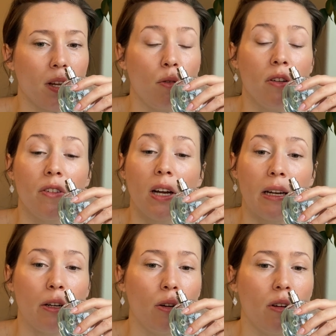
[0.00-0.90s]
We've got a
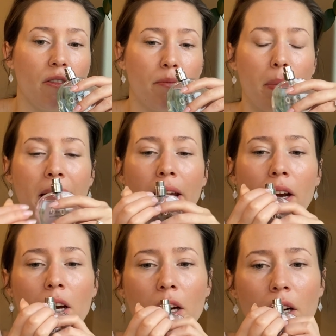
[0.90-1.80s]
note of
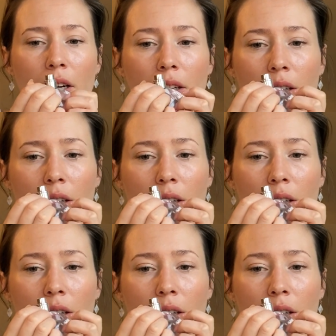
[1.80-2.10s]
pear,